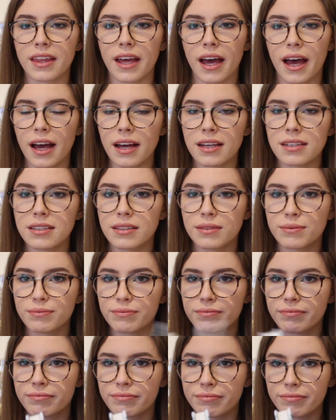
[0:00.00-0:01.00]
that
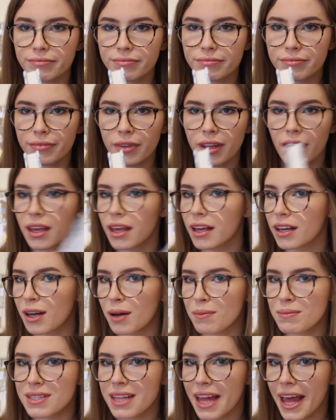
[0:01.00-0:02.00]

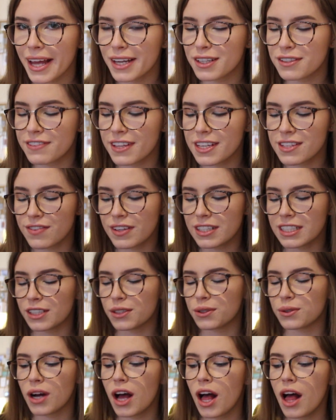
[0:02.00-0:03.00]
comes the end of this
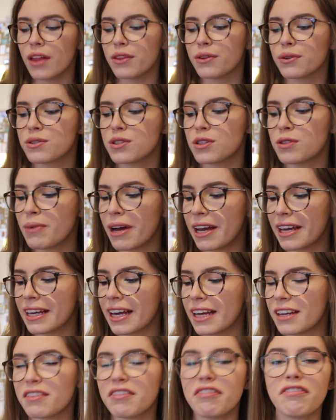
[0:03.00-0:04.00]
video. Those are my
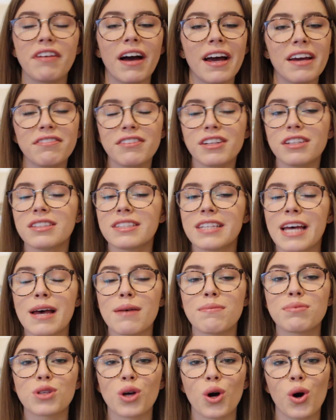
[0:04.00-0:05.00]
kind of 5 little
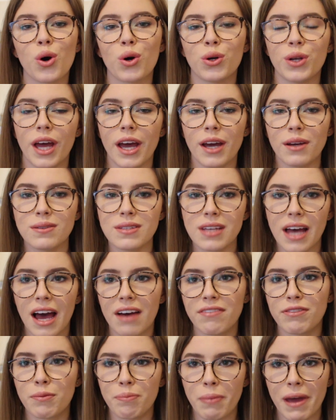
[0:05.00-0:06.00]
tips on how to
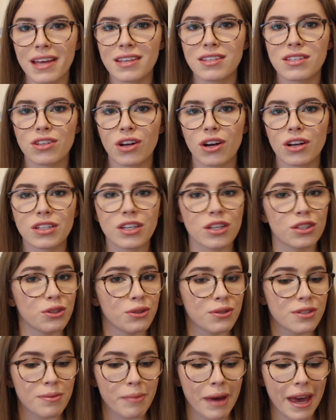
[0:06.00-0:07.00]
have the best start to a
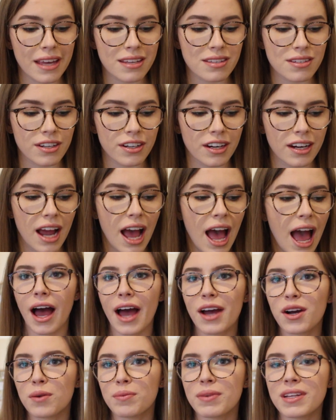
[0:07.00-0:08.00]
new semester.
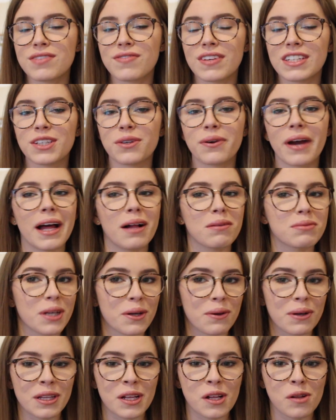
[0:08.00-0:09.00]
I hope this video helped
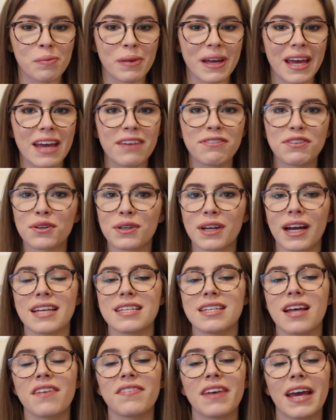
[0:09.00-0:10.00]
out a little bit. If you guys have